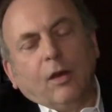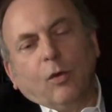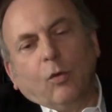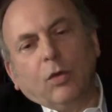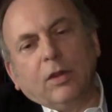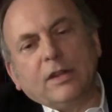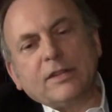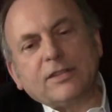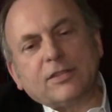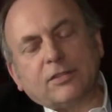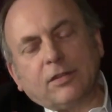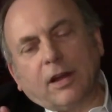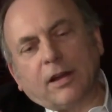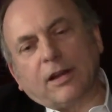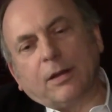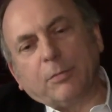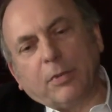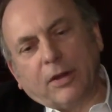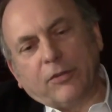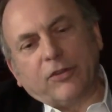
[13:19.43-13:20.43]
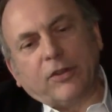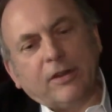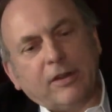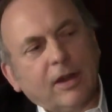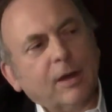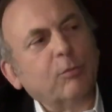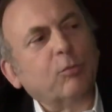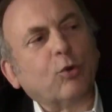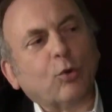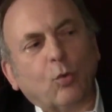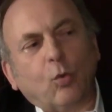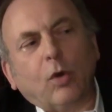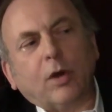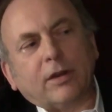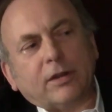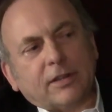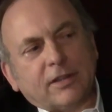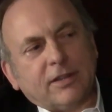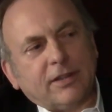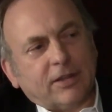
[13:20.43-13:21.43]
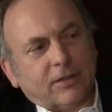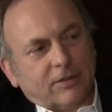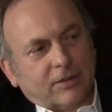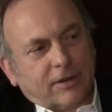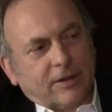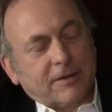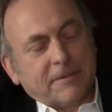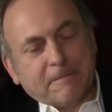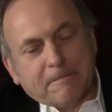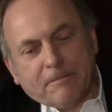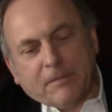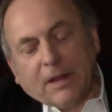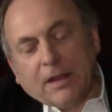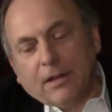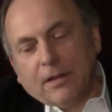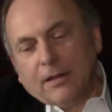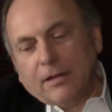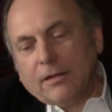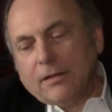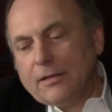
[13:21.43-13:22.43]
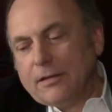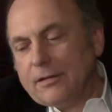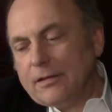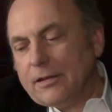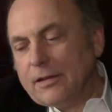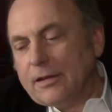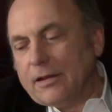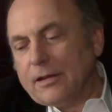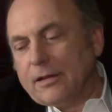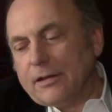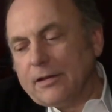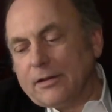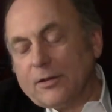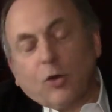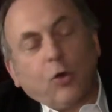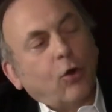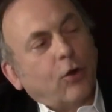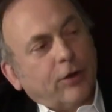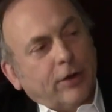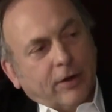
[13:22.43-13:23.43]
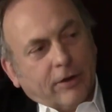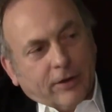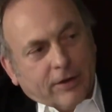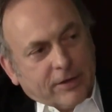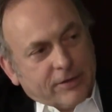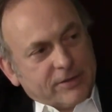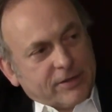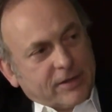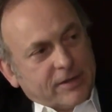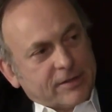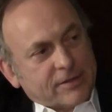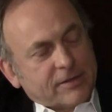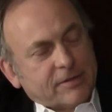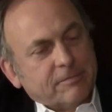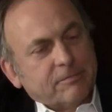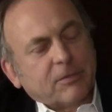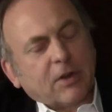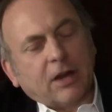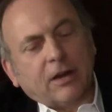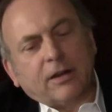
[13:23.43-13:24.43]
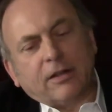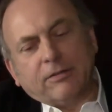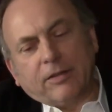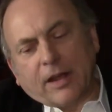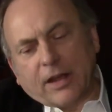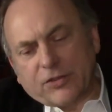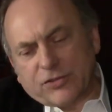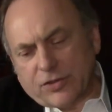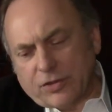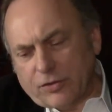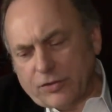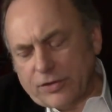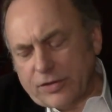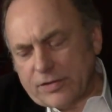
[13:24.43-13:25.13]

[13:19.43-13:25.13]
Well, let's talk about the number one killer. Coronary disease, cardiovascular